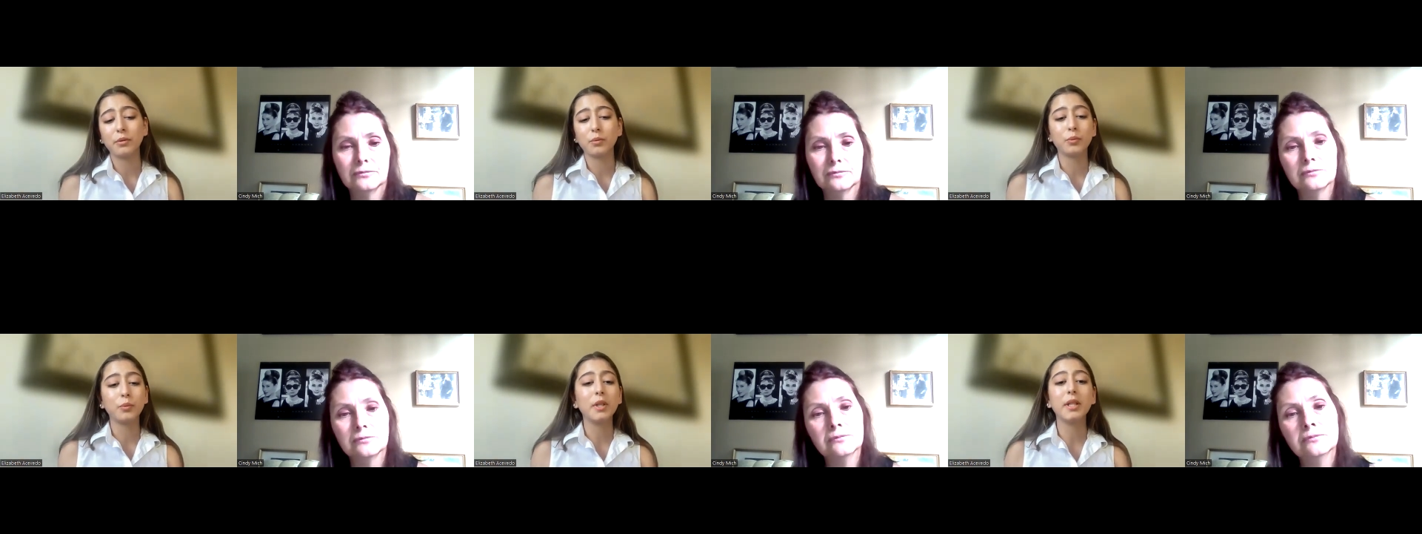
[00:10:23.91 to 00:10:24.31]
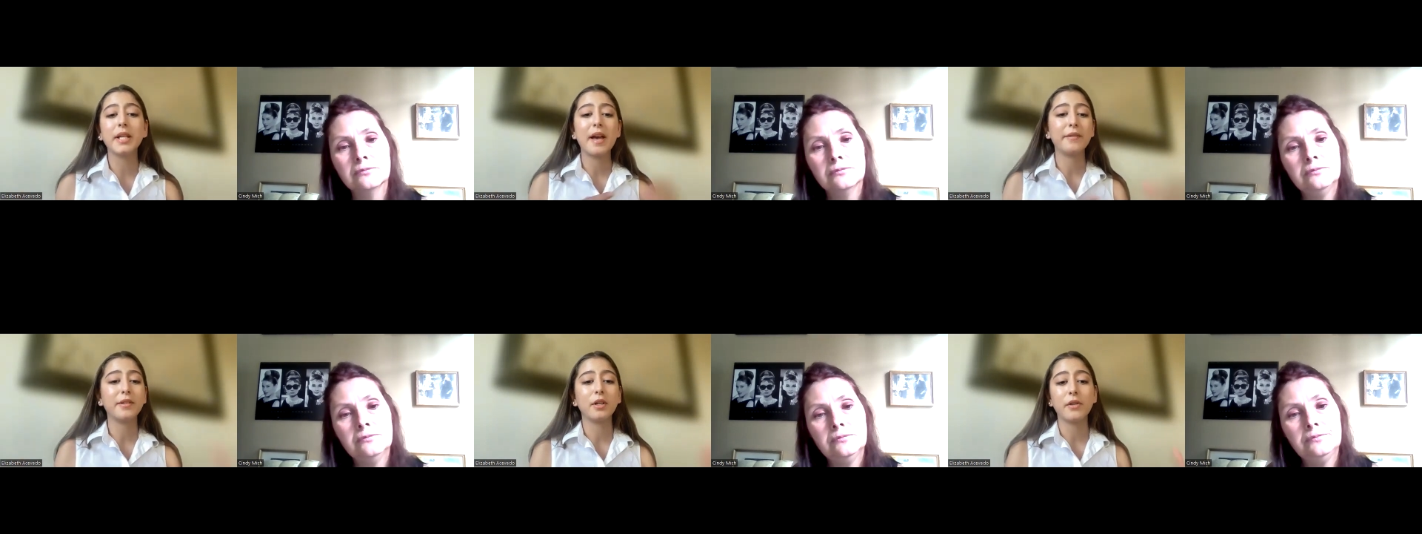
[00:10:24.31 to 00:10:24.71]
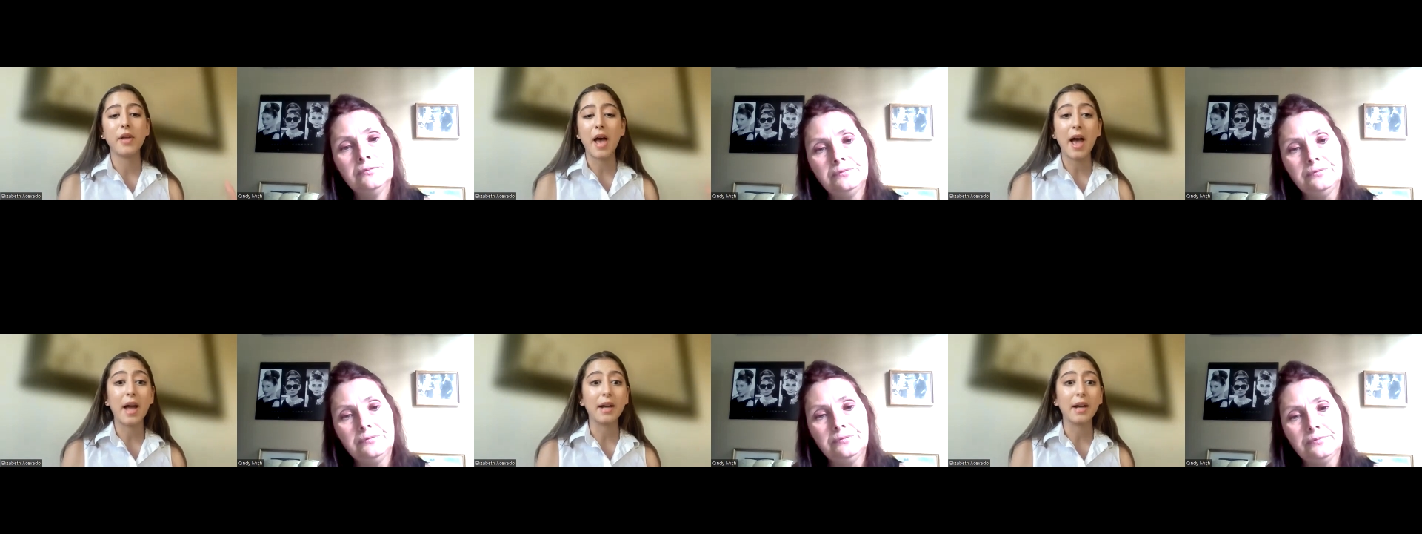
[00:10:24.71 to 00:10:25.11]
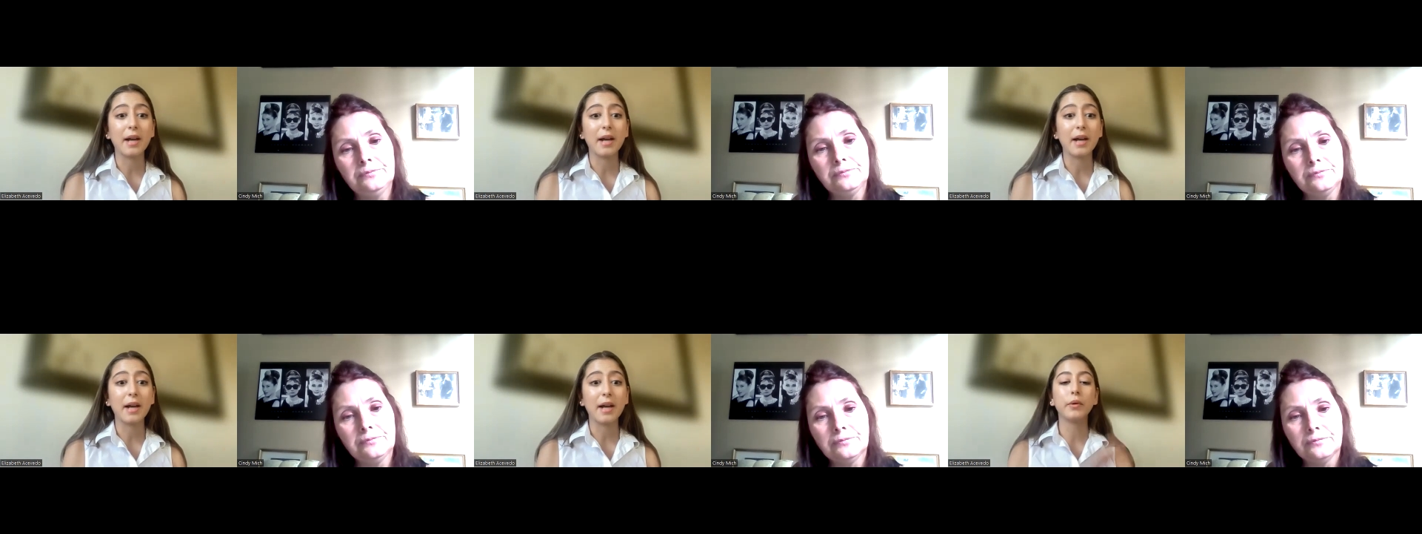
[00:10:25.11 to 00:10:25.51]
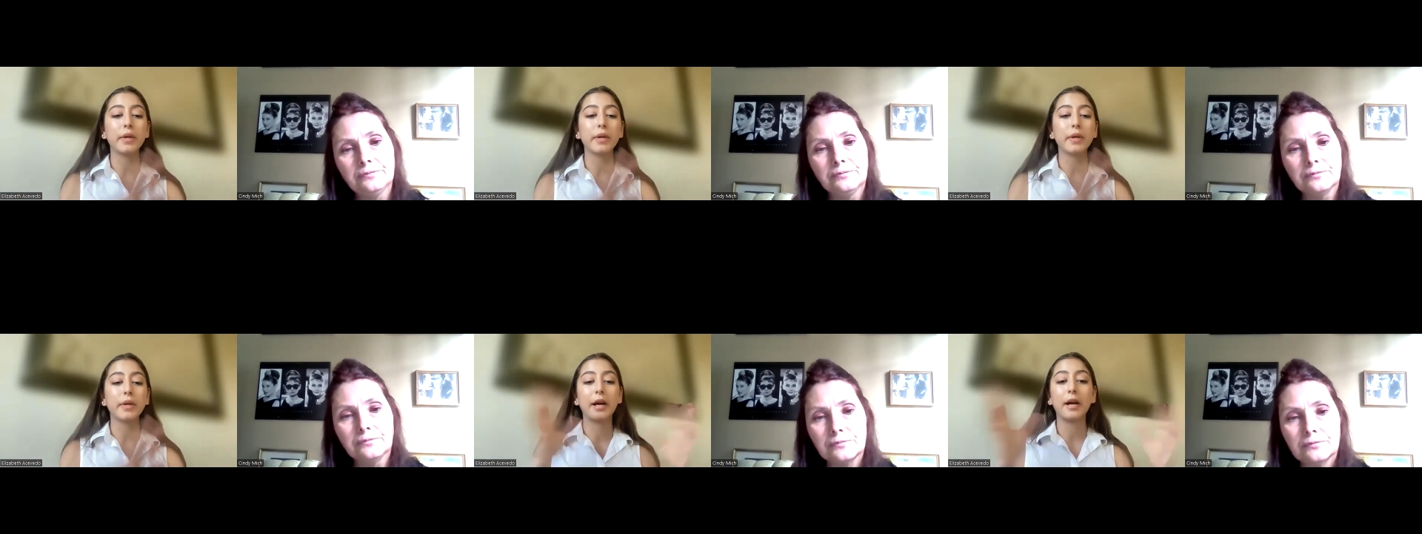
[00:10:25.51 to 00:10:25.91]
Speaker 1: really heavy on the acting and you don't
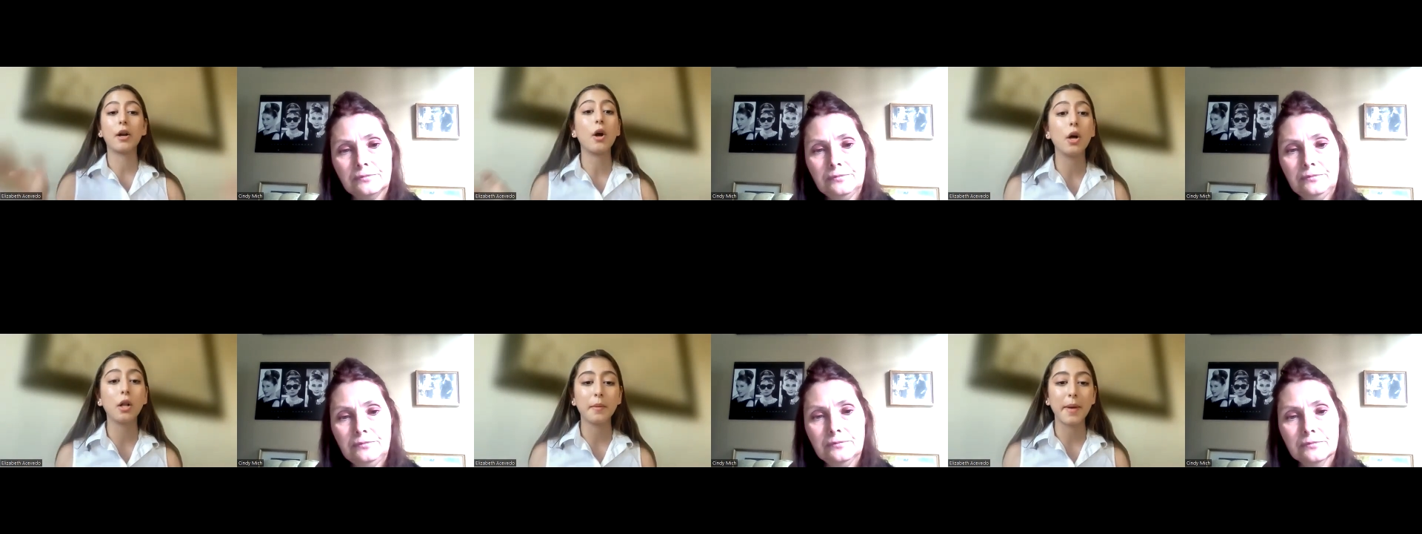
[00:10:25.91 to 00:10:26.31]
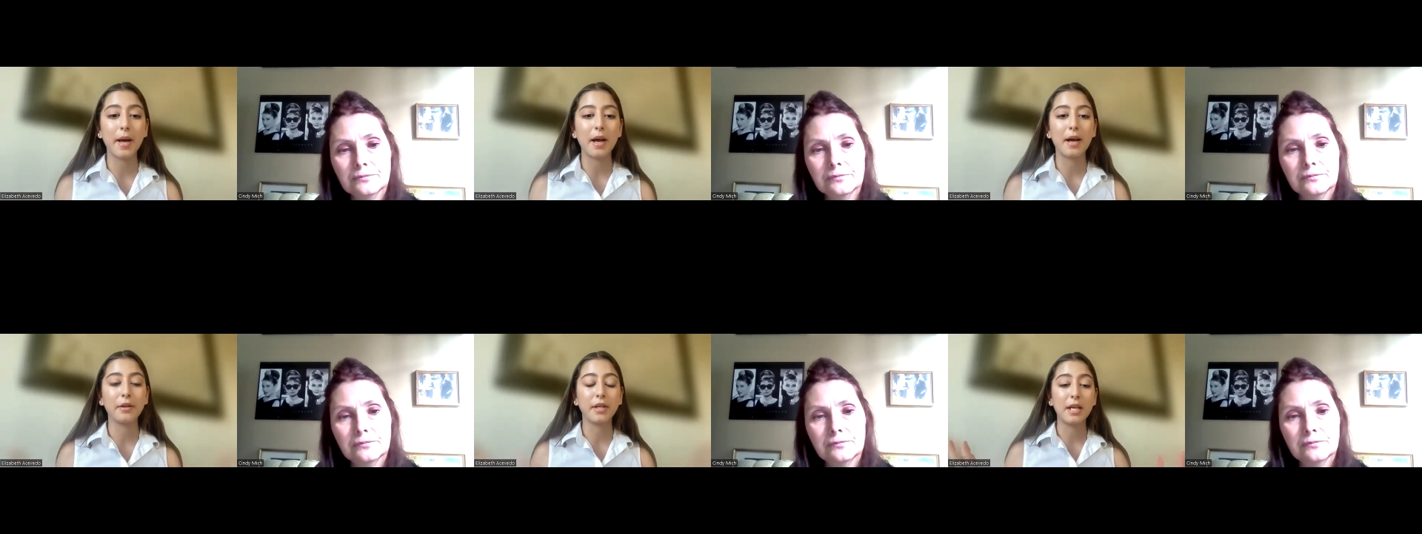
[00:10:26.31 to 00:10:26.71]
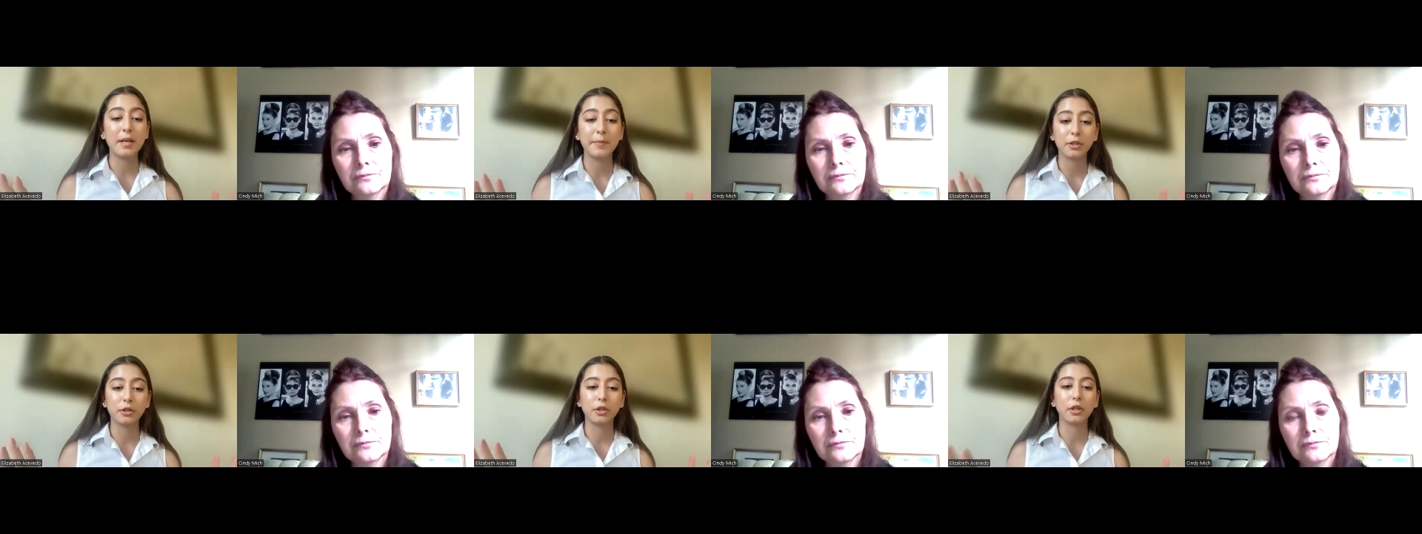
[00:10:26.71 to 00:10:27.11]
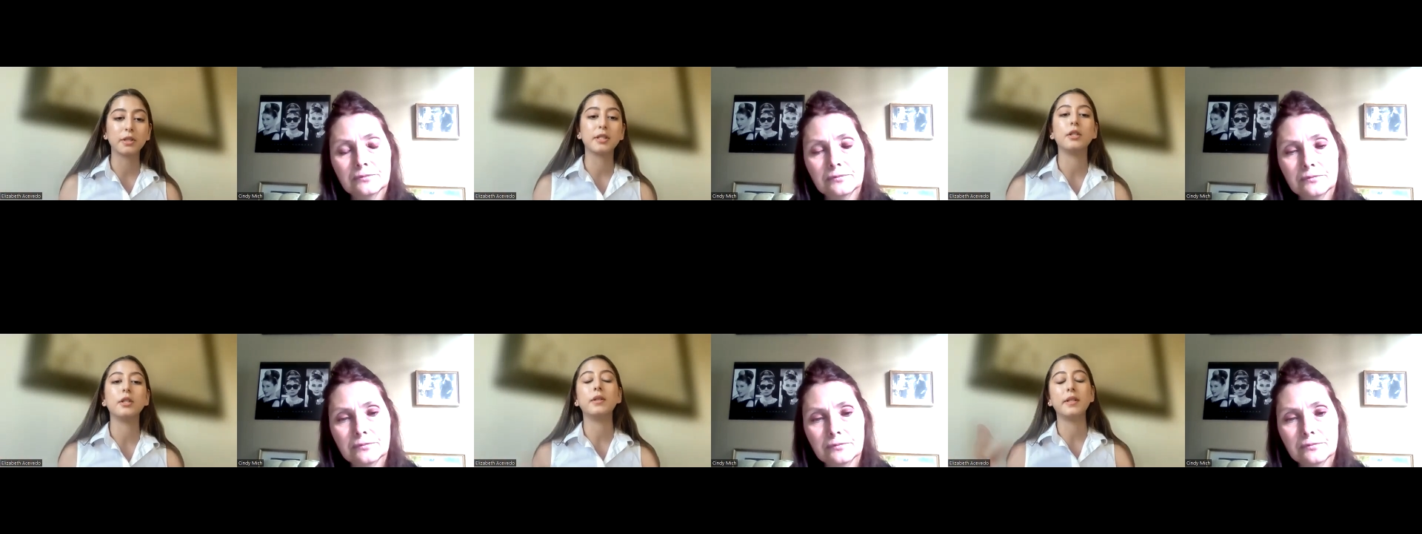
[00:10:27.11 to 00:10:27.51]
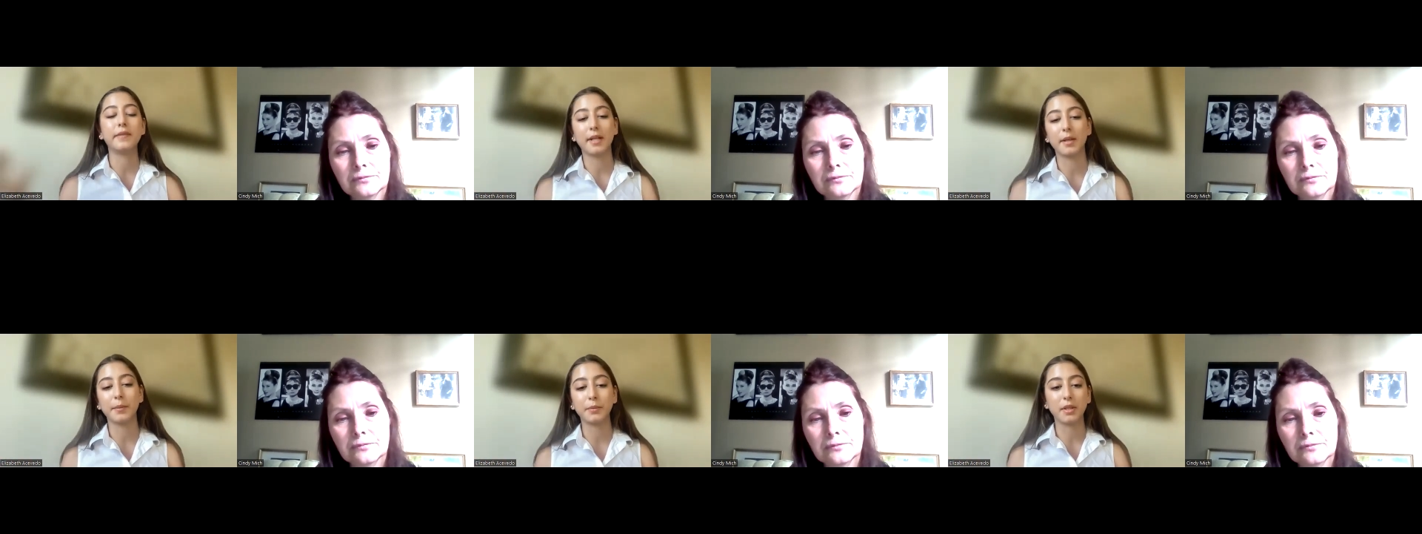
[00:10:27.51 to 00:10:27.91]
care at all about how the image looks and you leave that
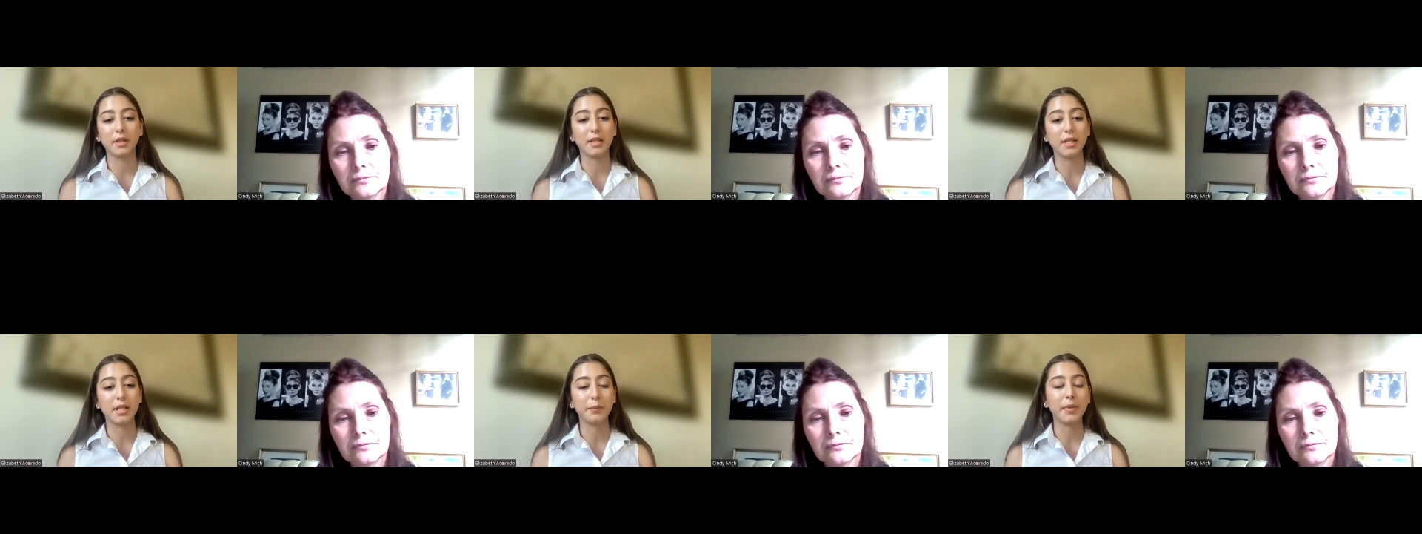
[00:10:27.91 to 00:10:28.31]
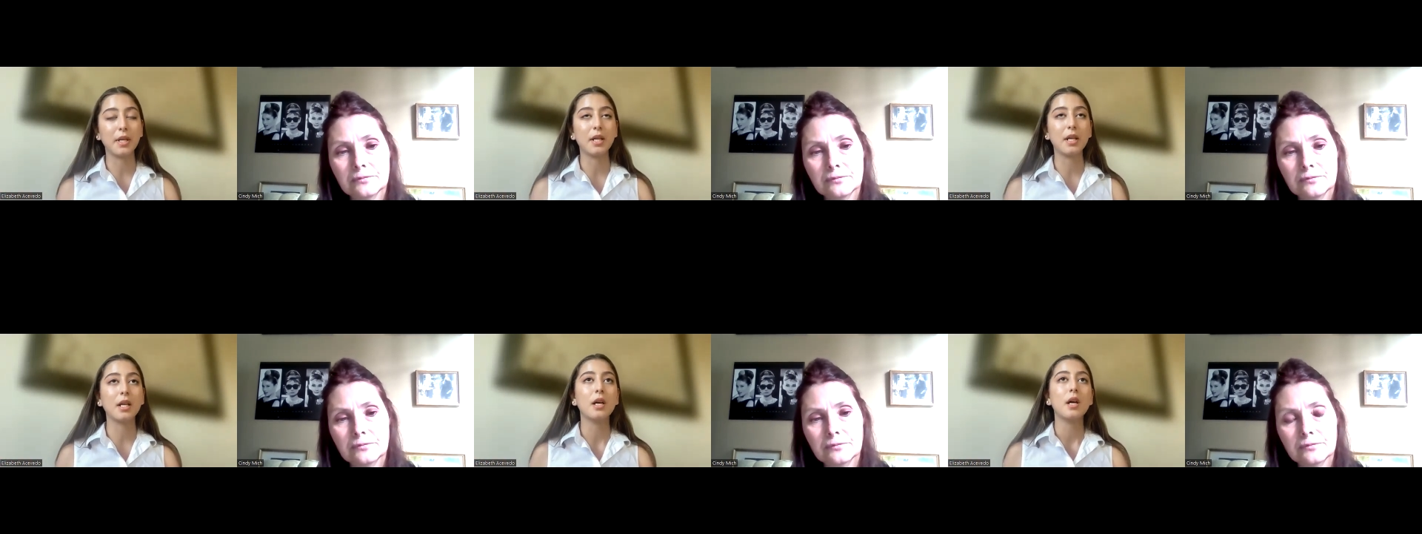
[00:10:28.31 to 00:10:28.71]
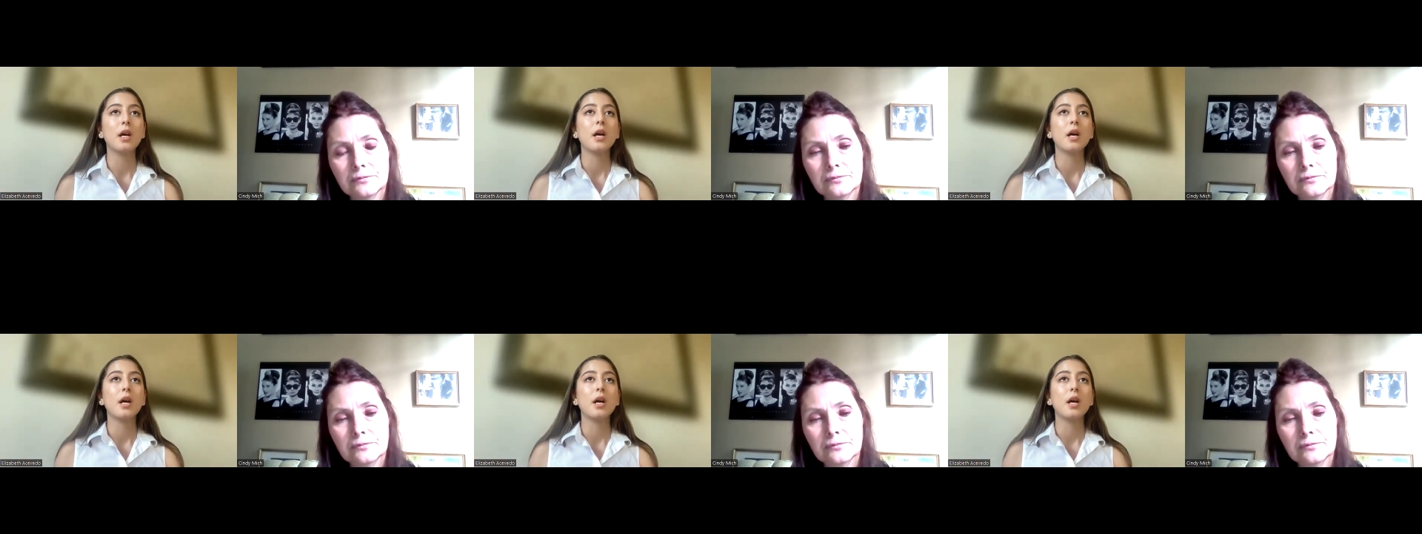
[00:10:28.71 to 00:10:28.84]
up to the DP.